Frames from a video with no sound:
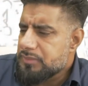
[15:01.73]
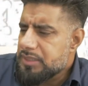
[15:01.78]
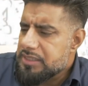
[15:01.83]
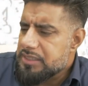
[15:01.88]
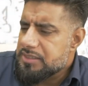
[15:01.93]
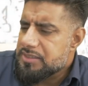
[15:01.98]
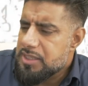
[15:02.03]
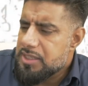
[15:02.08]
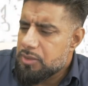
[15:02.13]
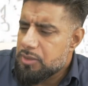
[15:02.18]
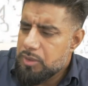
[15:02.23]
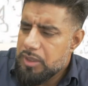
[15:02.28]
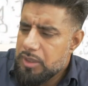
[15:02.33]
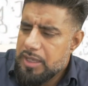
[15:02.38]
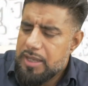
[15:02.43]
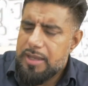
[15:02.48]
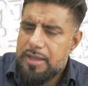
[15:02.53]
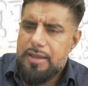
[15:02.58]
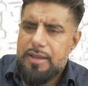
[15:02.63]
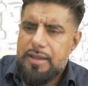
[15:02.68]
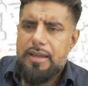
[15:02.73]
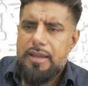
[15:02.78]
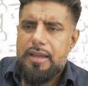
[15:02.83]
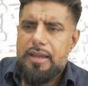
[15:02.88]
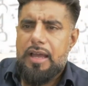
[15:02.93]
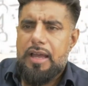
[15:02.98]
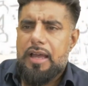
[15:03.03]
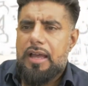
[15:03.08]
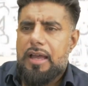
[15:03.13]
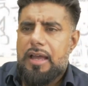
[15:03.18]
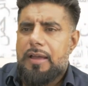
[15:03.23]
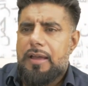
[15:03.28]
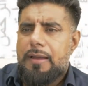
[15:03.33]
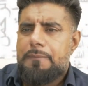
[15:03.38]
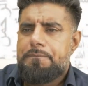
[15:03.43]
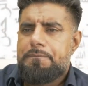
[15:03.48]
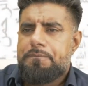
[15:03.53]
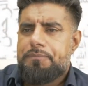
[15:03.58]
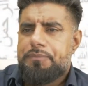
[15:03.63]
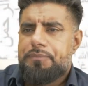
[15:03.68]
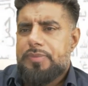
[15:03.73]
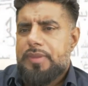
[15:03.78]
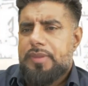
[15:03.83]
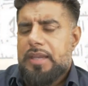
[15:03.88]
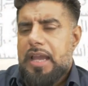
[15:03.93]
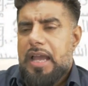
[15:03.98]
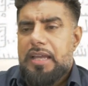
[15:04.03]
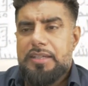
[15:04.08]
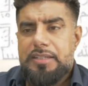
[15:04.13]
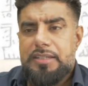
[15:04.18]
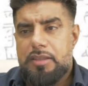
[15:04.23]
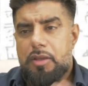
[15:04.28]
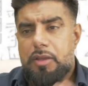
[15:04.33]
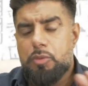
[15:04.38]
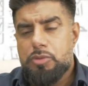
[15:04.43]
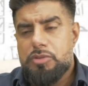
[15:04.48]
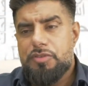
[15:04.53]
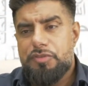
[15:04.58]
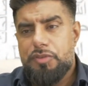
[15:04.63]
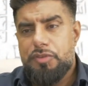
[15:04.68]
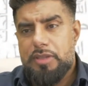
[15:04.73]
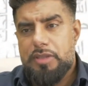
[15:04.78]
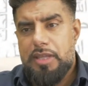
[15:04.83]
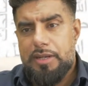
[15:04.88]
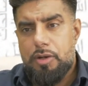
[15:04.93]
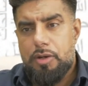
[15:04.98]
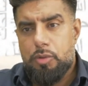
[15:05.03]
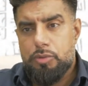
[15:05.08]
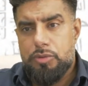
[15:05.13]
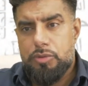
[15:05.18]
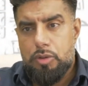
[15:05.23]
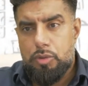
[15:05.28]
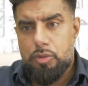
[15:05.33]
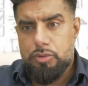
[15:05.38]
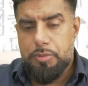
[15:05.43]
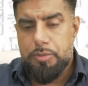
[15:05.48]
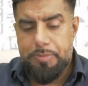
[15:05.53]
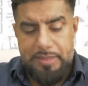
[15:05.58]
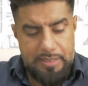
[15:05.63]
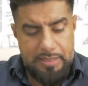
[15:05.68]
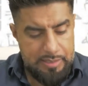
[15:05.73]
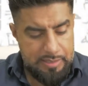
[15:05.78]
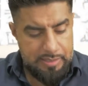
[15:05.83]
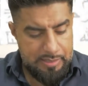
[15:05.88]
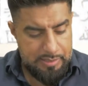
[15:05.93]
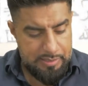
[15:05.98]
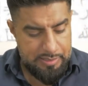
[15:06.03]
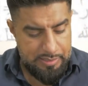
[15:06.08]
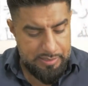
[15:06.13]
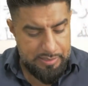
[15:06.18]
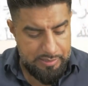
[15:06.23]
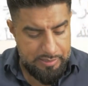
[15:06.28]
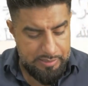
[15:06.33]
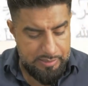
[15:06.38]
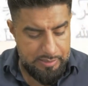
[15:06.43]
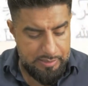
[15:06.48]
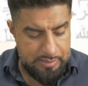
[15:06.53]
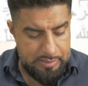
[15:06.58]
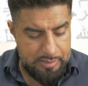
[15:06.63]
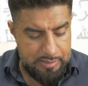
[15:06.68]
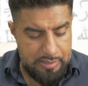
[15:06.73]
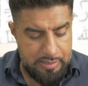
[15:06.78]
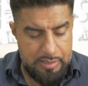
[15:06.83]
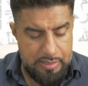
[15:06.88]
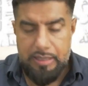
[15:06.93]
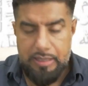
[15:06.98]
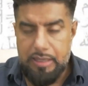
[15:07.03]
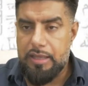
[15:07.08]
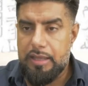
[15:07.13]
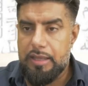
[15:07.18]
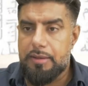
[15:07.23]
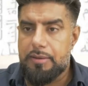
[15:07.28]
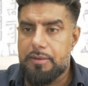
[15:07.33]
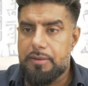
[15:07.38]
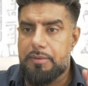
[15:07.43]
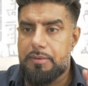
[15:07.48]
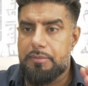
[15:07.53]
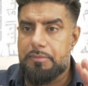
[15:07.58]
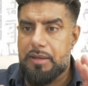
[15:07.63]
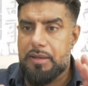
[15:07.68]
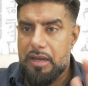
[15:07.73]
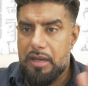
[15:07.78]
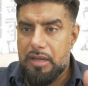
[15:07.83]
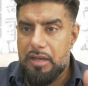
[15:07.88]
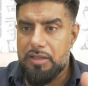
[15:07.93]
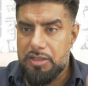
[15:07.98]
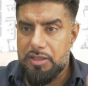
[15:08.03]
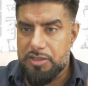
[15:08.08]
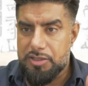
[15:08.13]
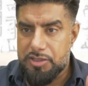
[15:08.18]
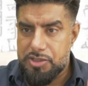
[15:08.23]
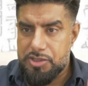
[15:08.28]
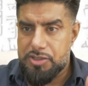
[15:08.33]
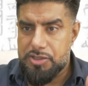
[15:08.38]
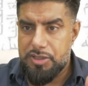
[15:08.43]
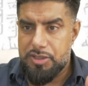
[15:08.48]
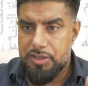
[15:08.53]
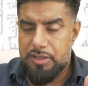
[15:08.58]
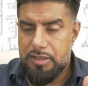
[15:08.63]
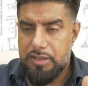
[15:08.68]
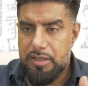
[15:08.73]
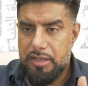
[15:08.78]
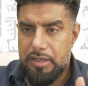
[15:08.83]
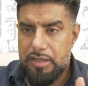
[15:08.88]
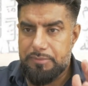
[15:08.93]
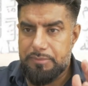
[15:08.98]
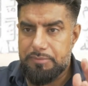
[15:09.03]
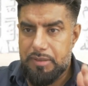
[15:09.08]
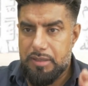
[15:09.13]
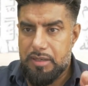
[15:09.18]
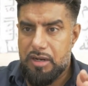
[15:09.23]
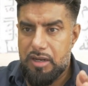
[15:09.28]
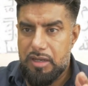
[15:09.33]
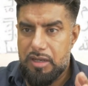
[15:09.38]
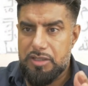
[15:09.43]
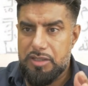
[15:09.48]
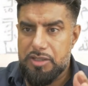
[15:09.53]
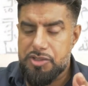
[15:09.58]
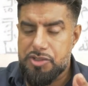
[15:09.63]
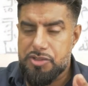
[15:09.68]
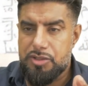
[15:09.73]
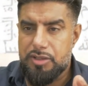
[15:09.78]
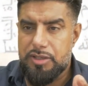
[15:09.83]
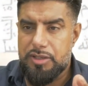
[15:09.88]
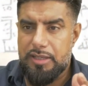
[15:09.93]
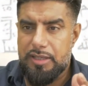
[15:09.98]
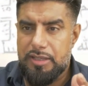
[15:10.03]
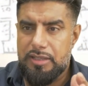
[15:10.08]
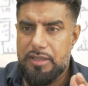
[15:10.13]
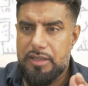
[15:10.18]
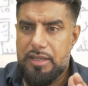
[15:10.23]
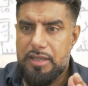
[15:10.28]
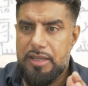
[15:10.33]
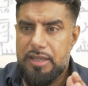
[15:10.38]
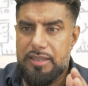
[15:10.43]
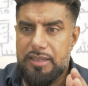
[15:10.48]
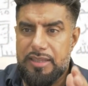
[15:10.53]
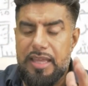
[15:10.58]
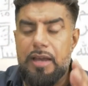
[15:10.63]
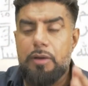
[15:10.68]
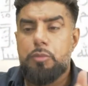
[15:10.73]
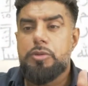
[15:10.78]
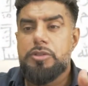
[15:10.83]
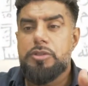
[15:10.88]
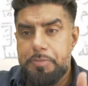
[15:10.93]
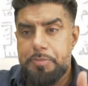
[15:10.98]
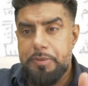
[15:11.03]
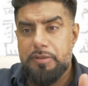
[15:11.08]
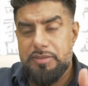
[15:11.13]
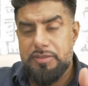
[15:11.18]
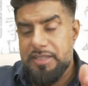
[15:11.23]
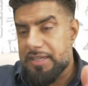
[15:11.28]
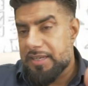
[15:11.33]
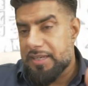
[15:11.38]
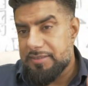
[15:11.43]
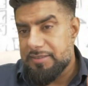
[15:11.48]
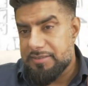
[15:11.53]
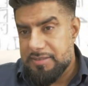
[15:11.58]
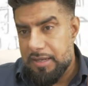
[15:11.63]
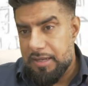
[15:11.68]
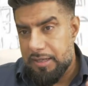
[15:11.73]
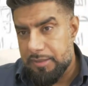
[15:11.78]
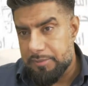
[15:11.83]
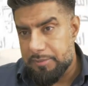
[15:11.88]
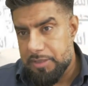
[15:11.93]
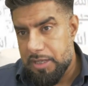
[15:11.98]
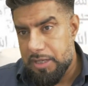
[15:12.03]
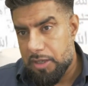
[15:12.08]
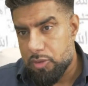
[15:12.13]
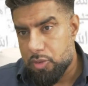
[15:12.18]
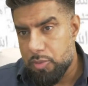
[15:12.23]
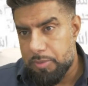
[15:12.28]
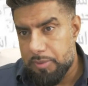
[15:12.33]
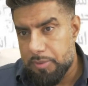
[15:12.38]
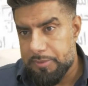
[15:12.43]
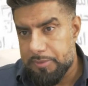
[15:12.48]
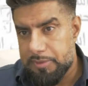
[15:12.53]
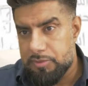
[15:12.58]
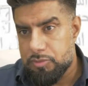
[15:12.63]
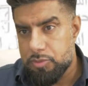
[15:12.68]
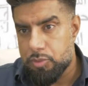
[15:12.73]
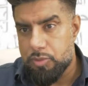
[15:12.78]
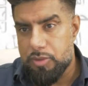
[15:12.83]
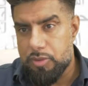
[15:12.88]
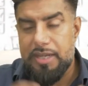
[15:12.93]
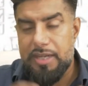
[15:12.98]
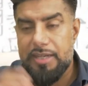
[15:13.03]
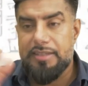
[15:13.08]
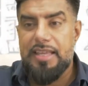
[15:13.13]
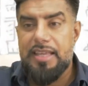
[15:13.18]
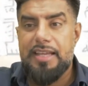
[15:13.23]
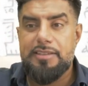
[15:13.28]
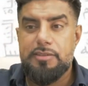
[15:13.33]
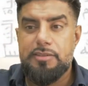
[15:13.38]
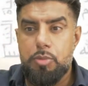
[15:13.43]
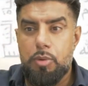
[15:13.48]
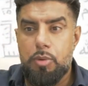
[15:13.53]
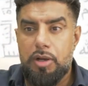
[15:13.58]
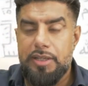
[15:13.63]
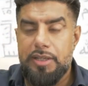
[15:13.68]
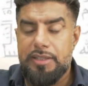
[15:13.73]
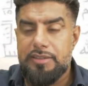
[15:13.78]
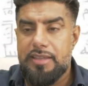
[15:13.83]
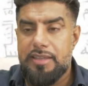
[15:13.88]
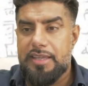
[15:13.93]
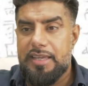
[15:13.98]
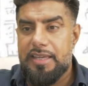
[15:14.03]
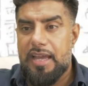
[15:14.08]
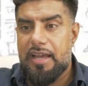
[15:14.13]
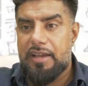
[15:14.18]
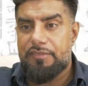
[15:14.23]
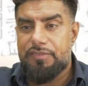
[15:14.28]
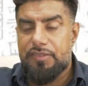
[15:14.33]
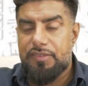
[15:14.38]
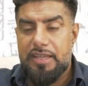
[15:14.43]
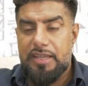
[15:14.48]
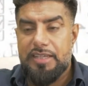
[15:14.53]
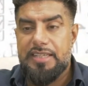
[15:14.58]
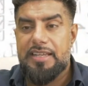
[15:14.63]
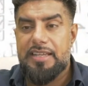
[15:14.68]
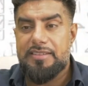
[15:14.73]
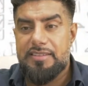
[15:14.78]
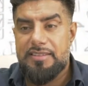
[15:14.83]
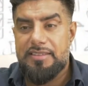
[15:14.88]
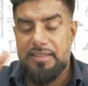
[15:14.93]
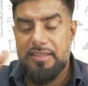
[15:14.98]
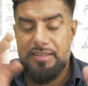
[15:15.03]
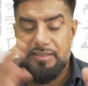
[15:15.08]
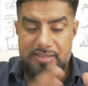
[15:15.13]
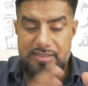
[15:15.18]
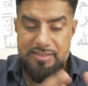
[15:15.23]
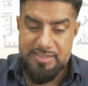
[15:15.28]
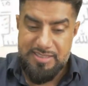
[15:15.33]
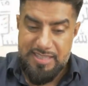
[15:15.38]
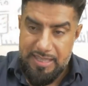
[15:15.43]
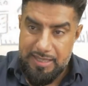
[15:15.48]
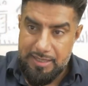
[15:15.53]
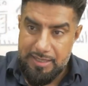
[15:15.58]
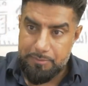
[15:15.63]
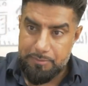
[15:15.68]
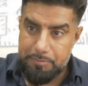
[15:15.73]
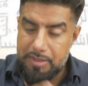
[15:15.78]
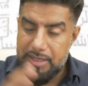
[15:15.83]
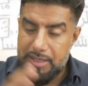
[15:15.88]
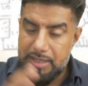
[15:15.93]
So, and those of you that know the Qutbiyya in Marrakesh, today, that was built in his time, Yaqub al-Mansur, and that's why they have, and he had the same